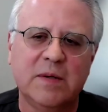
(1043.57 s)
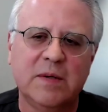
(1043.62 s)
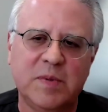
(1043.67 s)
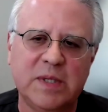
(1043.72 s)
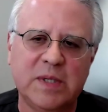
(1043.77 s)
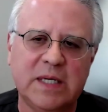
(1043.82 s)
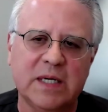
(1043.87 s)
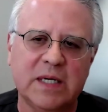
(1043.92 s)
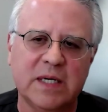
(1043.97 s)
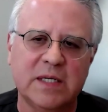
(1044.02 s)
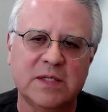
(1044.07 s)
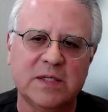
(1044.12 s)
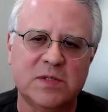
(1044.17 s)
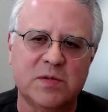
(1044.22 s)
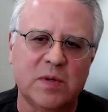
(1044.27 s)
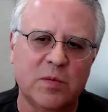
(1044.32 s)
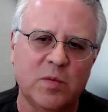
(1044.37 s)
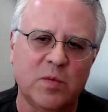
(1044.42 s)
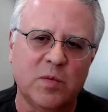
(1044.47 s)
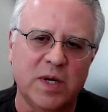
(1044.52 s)
because
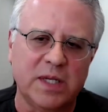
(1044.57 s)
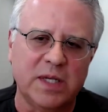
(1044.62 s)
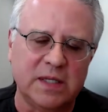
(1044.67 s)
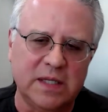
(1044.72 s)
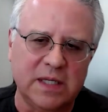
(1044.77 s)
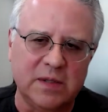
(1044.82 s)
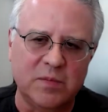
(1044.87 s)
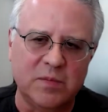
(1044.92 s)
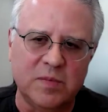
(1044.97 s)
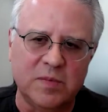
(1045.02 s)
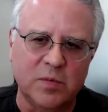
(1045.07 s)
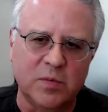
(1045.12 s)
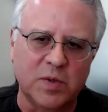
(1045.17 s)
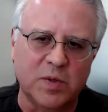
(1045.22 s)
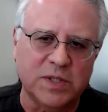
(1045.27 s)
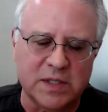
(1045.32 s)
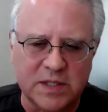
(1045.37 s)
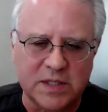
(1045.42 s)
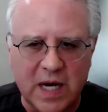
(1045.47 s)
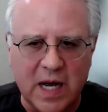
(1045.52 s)
what
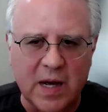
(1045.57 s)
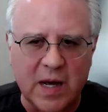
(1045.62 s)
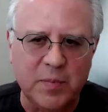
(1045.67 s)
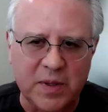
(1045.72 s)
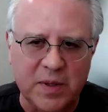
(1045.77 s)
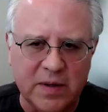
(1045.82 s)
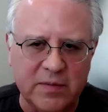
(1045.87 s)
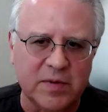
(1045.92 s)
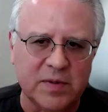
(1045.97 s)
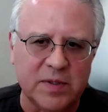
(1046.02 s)
the top level